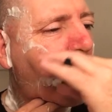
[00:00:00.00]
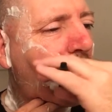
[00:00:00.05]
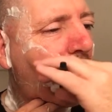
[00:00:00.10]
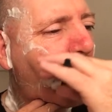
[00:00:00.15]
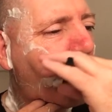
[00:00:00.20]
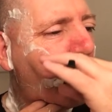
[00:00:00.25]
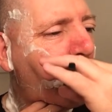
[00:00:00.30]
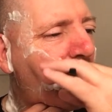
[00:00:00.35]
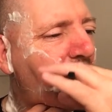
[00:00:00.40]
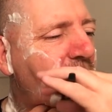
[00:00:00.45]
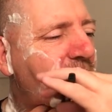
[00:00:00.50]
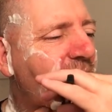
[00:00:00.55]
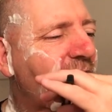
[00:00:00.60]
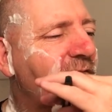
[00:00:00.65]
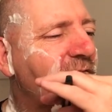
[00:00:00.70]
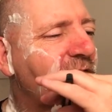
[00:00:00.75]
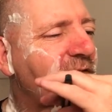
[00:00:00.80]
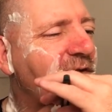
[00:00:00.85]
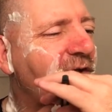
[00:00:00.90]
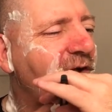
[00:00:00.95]
I miss
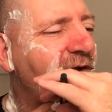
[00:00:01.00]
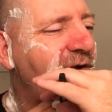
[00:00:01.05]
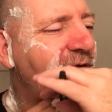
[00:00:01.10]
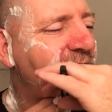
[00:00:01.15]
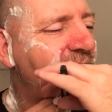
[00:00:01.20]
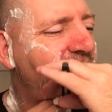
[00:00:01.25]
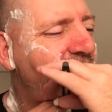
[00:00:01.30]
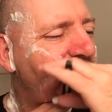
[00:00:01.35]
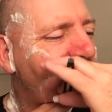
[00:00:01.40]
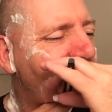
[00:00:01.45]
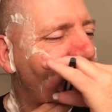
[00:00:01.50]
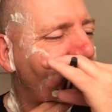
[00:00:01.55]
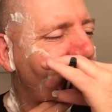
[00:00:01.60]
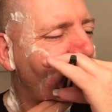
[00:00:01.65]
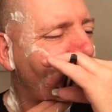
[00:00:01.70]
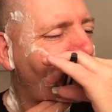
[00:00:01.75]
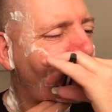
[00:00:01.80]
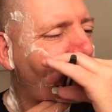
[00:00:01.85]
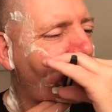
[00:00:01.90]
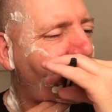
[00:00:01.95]
having a guide, that's for
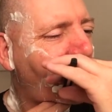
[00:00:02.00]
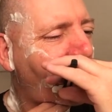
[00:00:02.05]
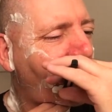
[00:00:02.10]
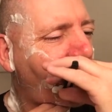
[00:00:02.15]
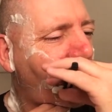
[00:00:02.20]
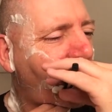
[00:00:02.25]
sure.